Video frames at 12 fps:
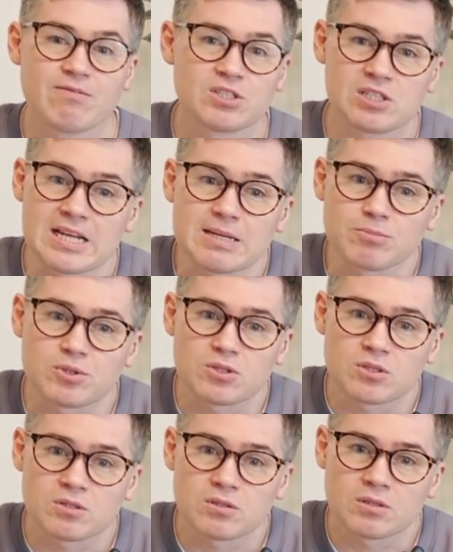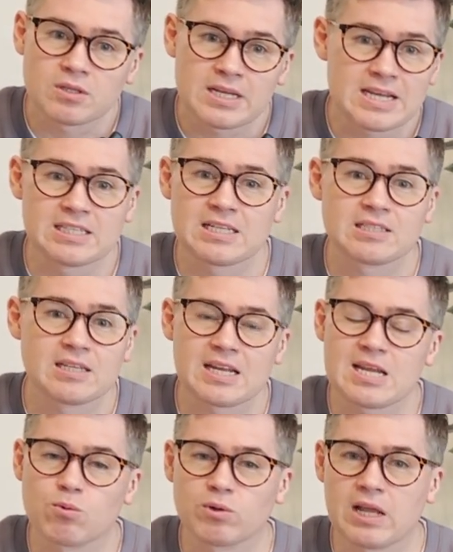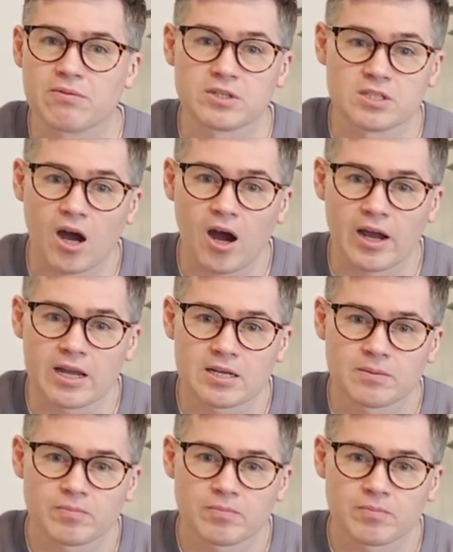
sleeps. He says that he will never die.